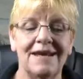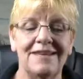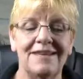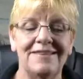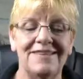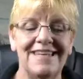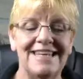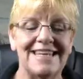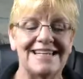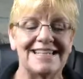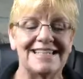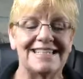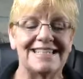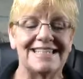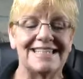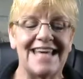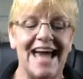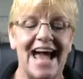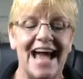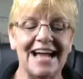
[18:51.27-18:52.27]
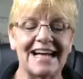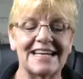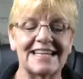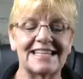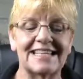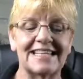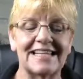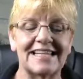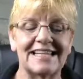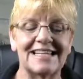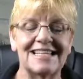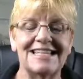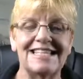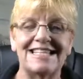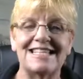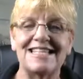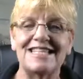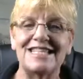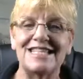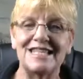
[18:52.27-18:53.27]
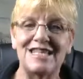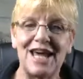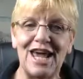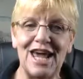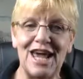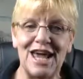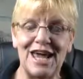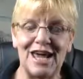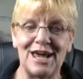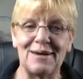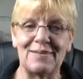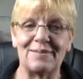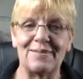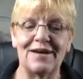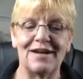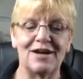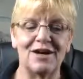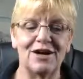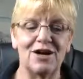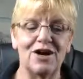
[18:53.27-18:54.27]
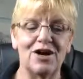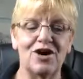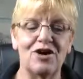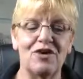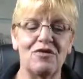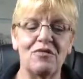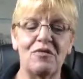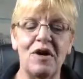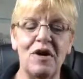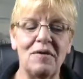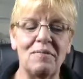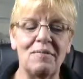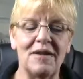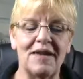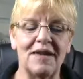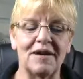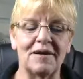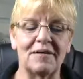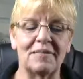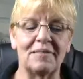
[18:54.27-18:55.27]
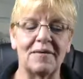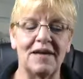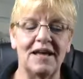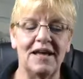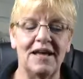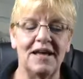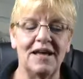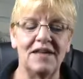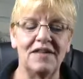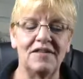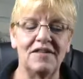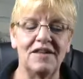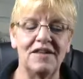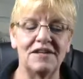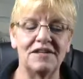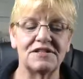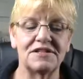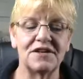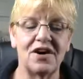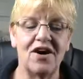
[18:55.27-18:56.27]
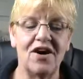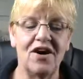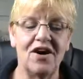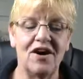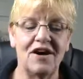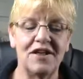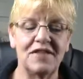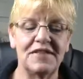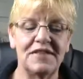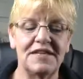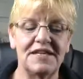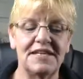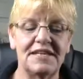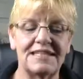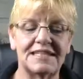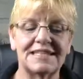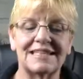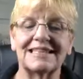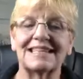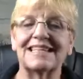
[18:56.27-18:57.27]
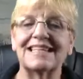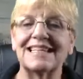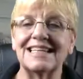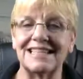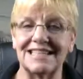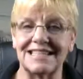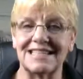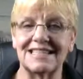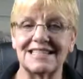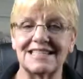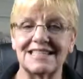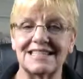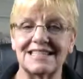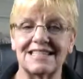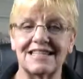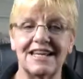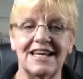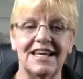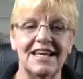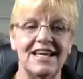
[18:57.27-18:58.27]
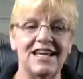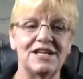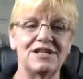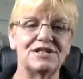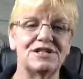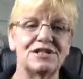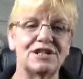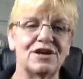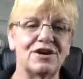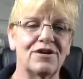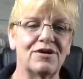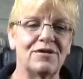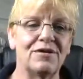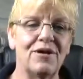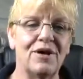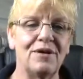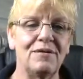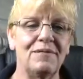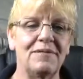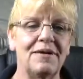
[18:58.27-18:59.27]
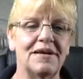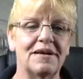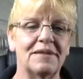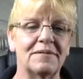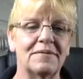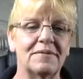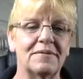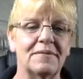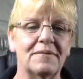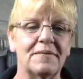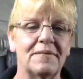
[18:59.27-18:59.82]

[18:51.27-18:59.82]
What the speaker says: The exact same chromium that is on this list is the chromium